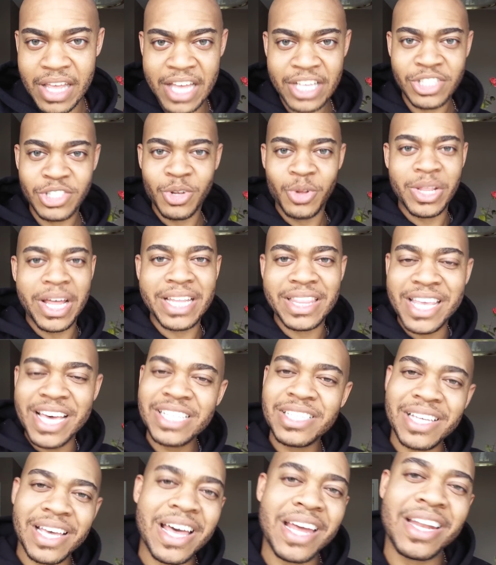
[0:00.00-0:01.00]
And so, like,
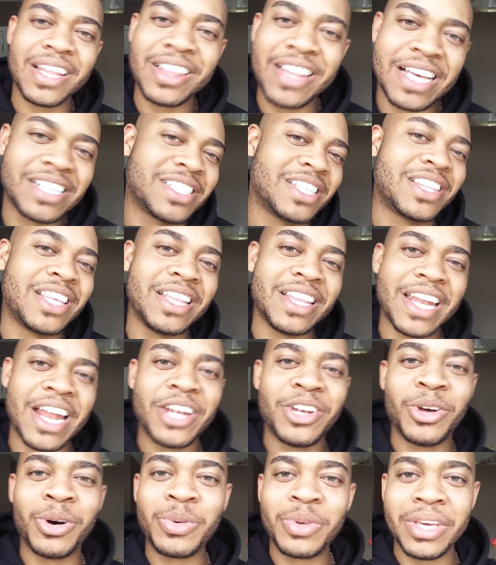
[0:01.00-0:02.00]
that's the thing that
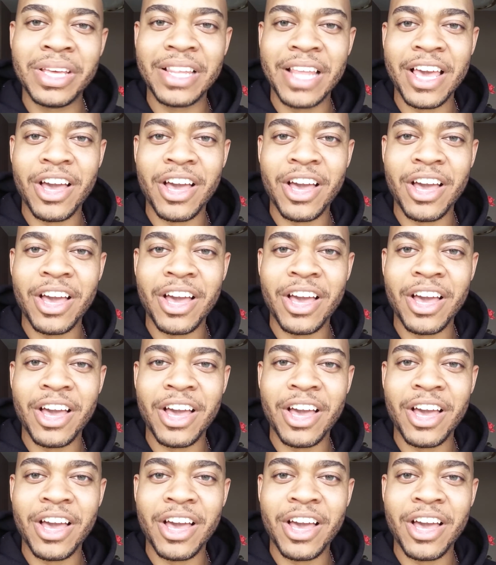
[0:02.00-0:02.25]
I don't get.